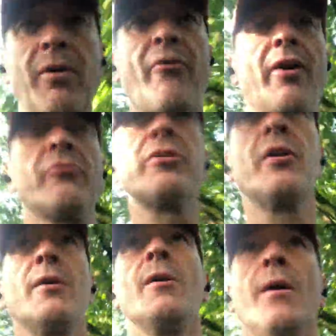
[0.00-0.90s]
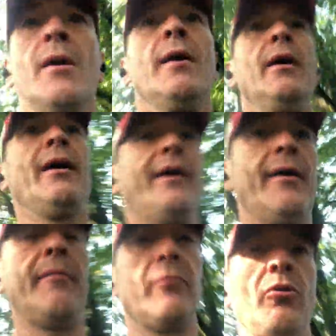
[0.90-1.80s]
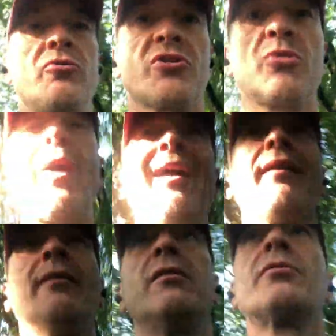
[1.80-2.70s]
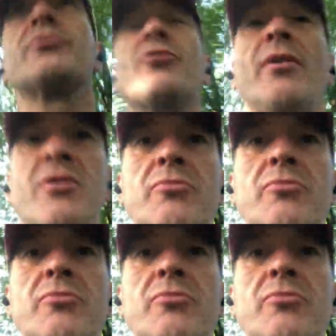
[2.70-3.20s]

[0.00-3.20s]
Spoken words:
around, loads of swell. So as